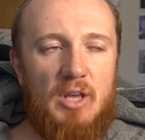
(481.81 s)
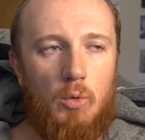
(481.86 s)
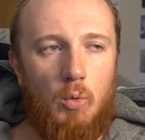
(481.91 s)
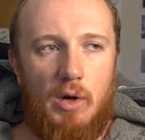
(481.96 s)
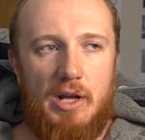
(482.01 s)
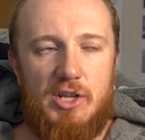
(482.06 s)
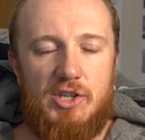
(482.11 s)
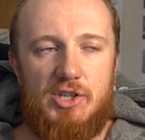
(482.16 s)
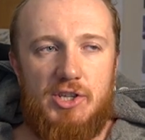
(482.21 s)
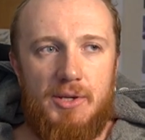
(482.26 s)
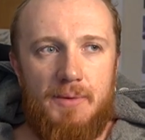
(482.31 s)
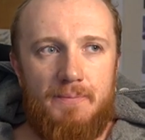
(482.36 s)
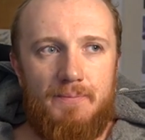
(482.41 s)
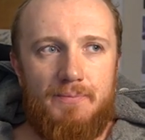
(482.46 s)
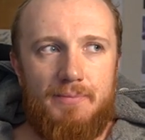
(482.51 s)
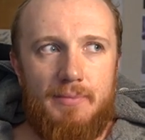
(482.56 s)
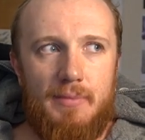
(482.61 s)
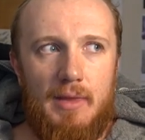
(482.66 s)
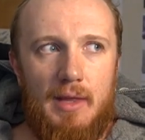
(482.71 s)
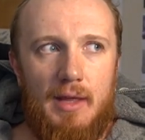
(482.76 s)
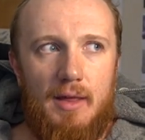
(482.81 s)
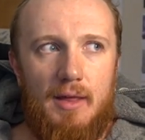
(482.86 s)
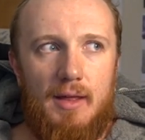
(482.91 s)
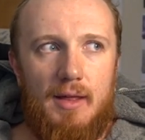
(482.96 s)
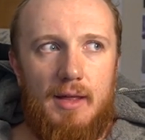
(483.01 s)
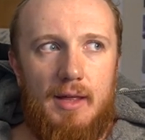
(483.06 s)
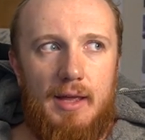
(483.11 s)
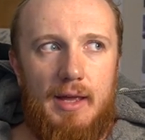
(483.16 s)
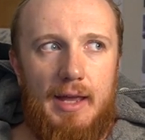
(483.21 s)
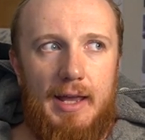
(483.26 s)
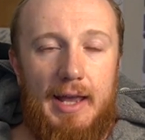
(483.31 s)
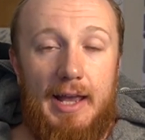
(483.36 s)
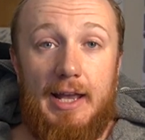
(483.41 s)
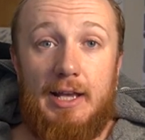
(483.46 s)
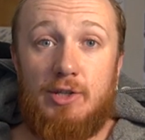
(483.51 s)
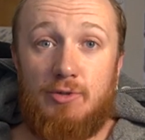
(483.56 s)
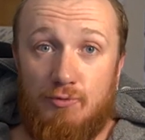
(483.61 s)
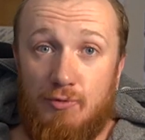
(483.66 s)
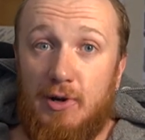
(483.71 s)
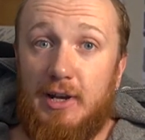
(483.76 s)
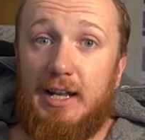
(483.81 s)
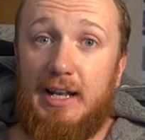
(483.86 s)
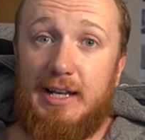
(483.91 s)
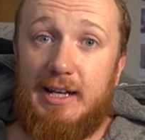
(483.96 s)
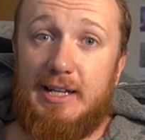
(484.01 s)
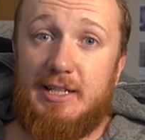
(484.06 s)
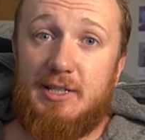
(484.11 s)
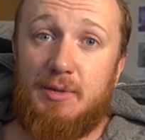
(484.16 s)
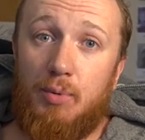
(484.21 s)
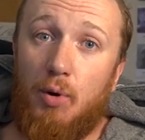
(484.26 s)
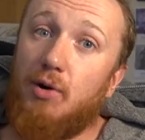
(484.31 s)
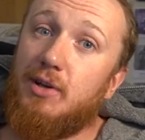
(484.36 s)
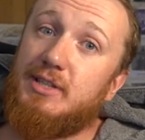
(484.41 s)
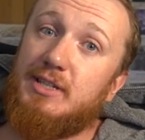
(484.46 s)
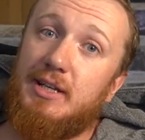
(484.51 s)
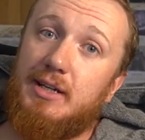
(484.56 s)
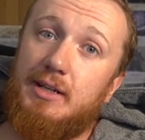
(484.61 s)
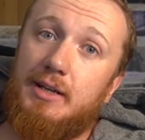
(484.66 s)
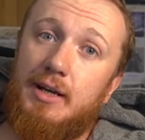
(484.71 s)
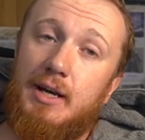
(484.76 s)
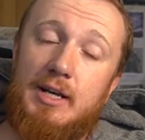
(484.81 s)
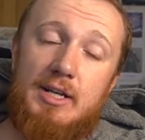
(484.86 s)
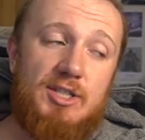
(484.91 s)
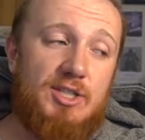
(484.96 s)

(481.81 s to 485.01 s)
which is really disappointing.